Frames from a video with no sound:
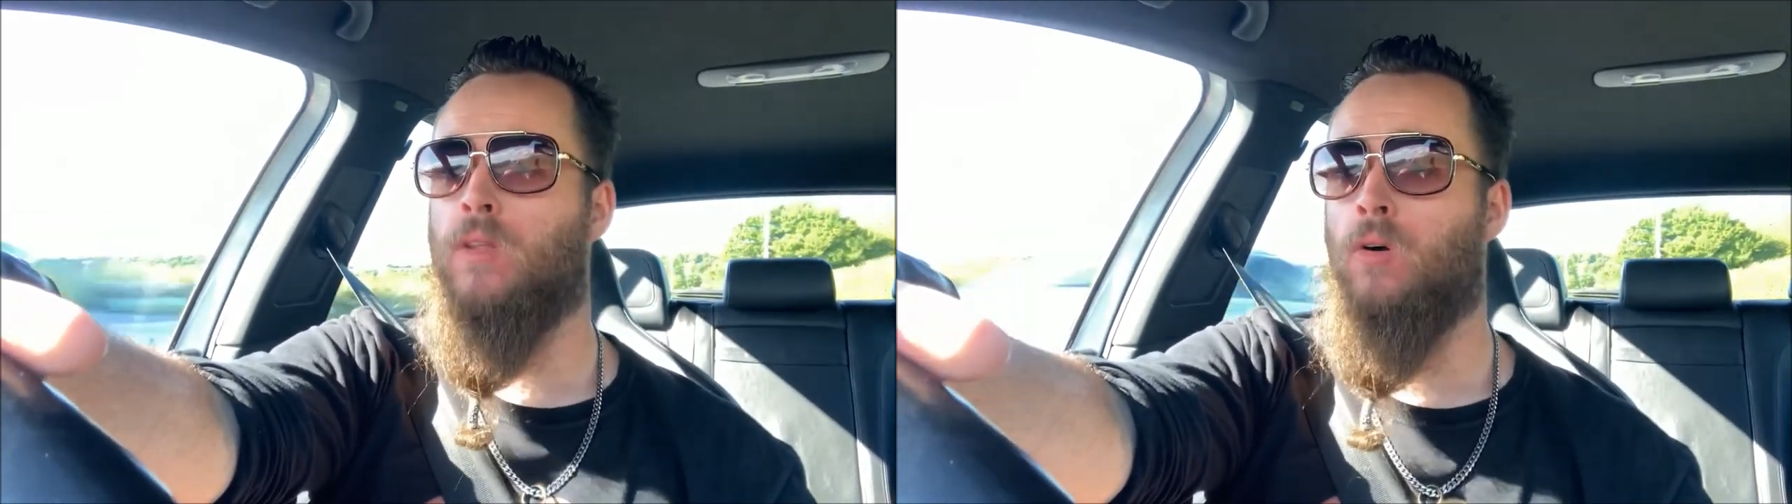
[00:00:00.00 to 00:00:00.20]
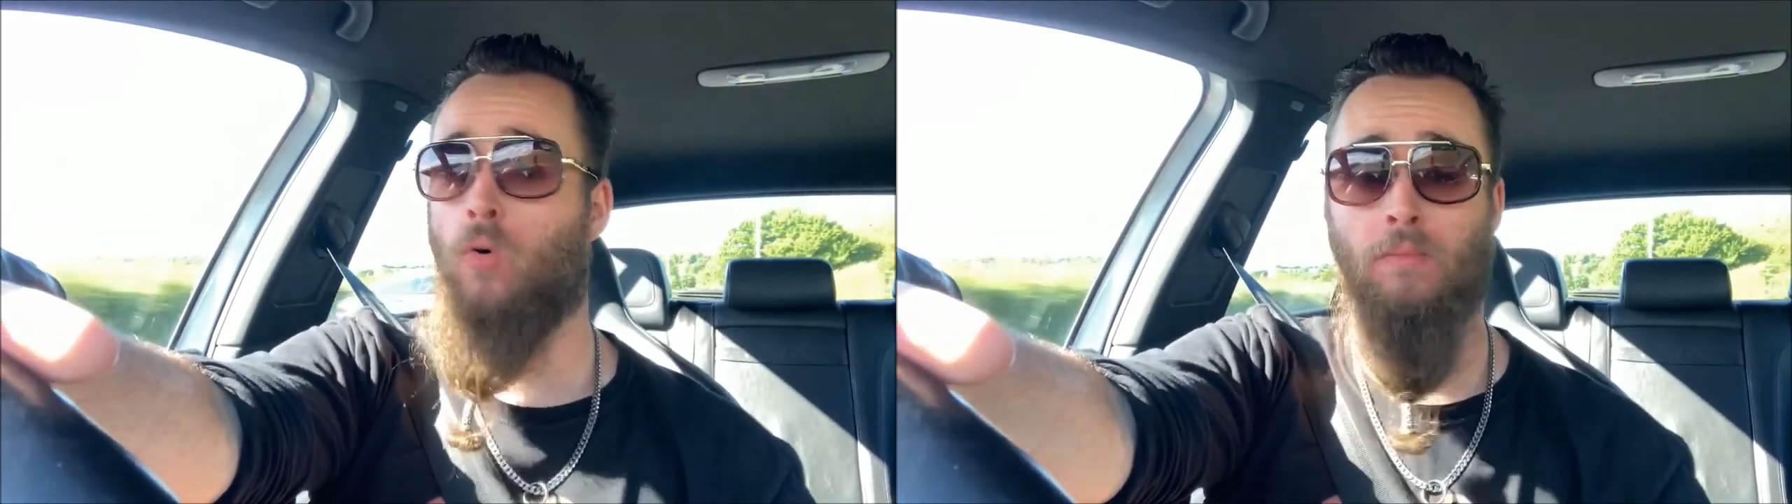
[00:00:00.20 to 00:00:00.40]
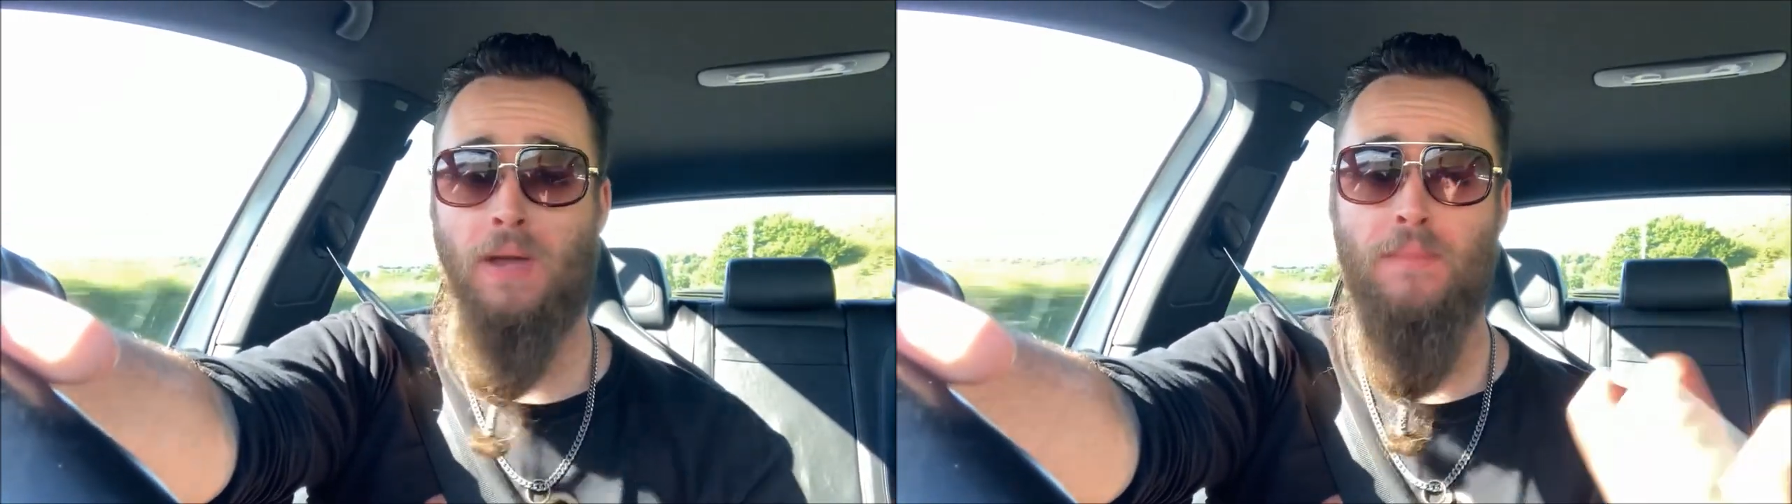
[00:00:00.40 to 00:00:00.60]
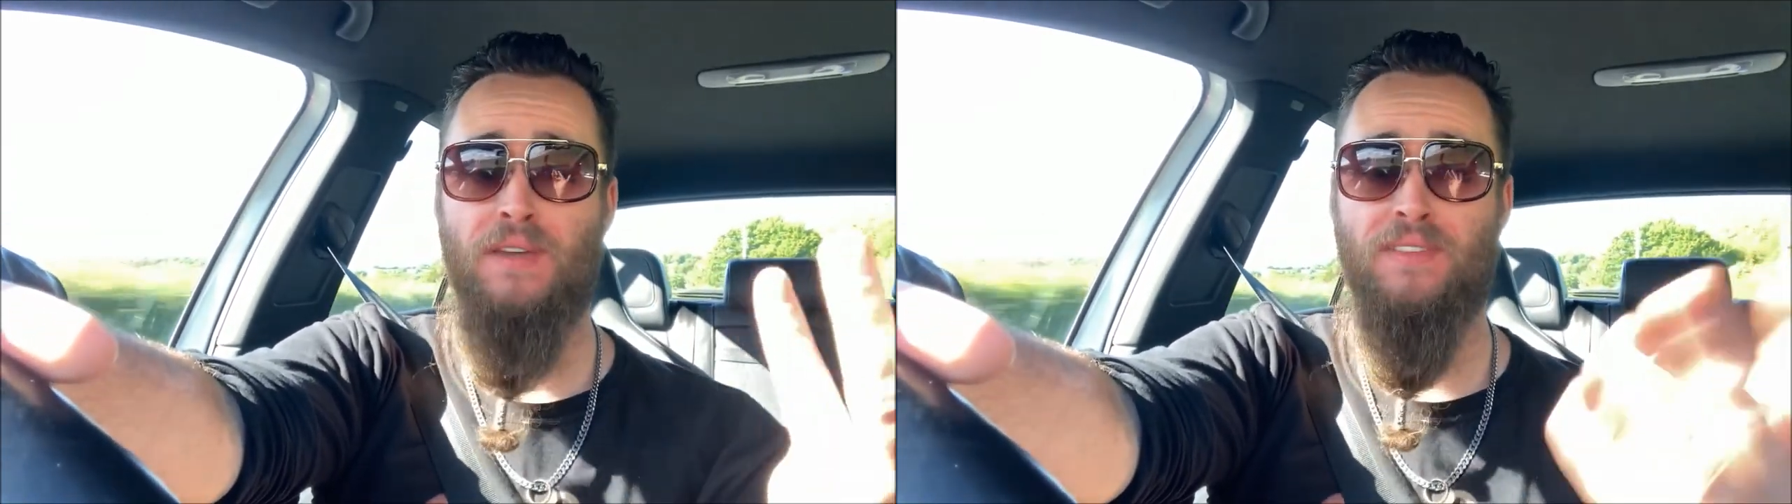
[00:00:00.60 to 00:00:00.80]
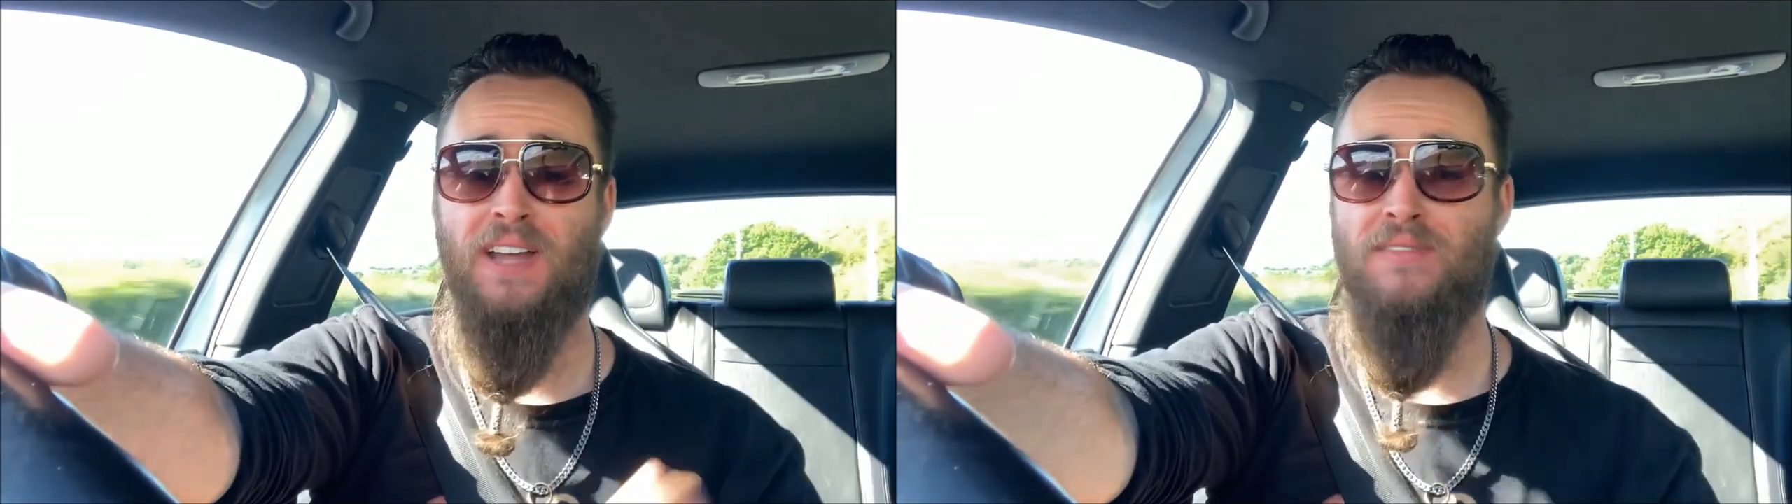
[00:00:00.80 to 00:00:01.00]
or maybe
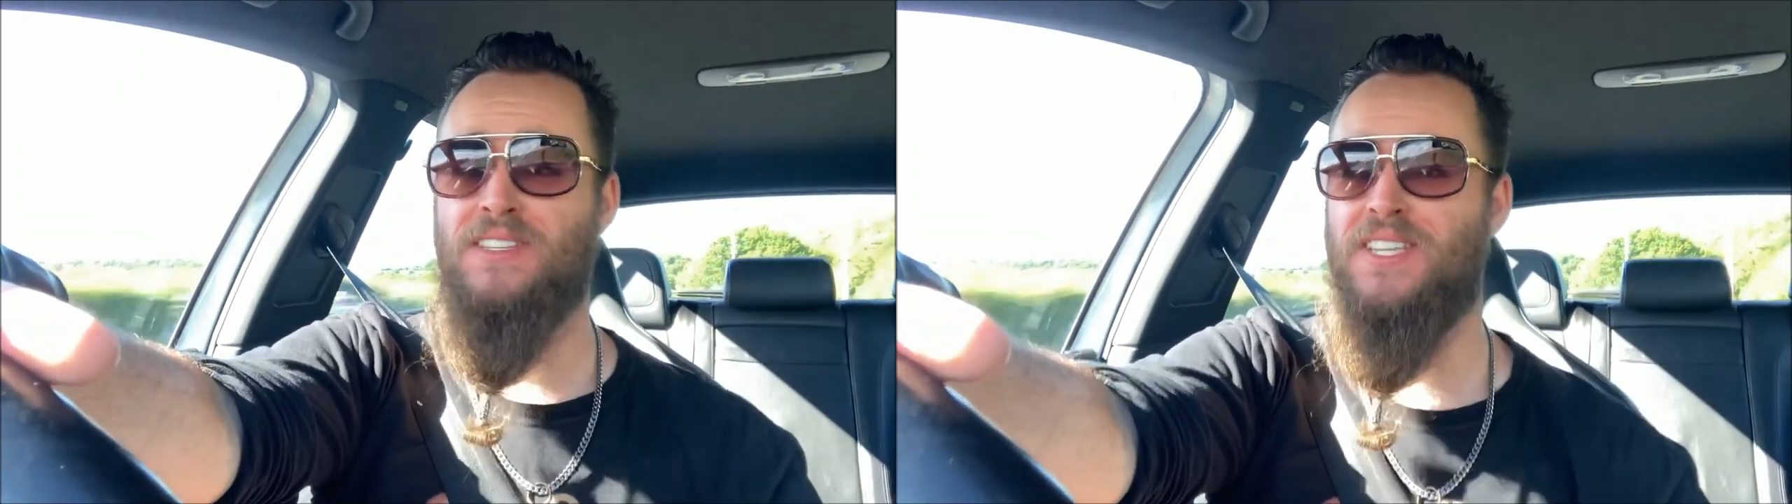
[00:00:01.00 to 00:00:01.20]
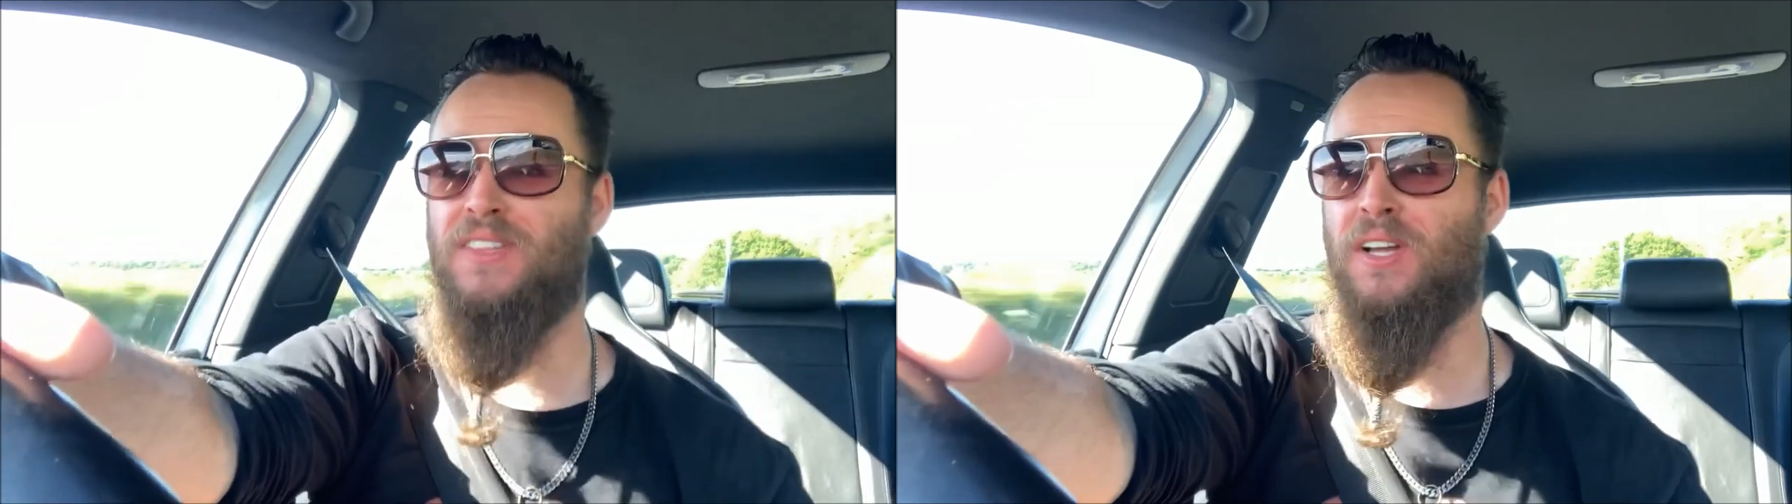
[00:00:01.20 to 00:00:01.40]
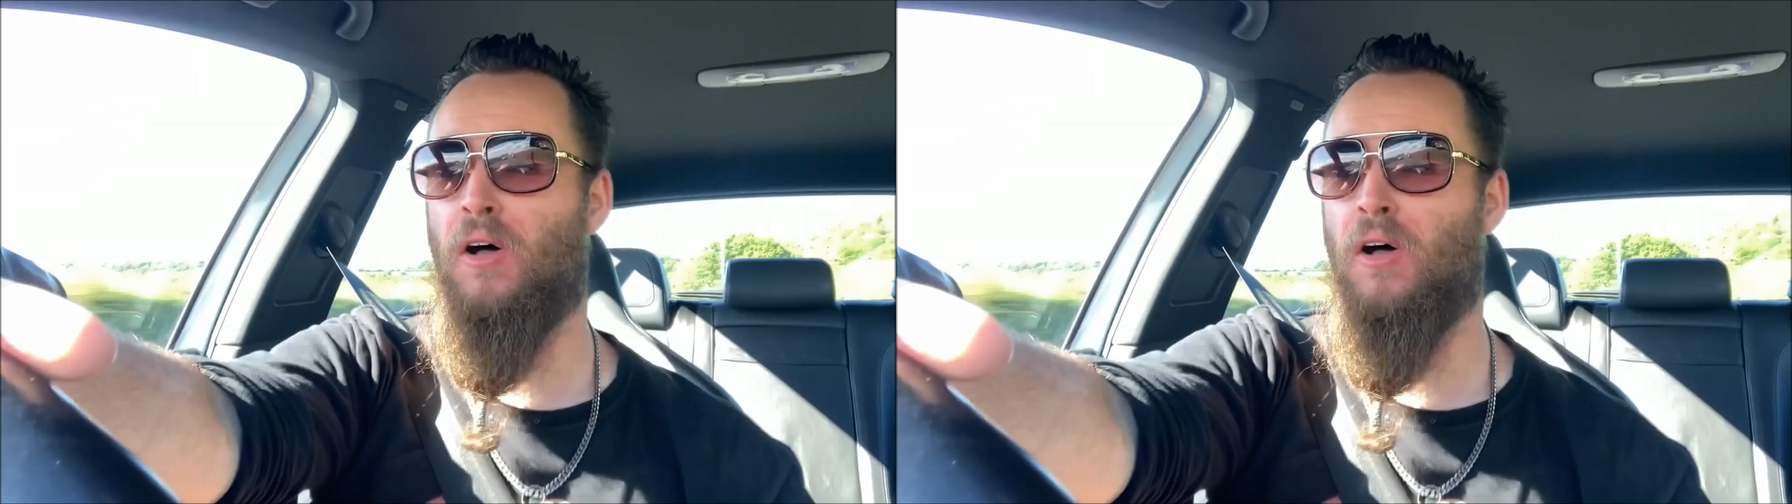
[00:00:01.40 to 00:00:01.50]
even you haven't seen the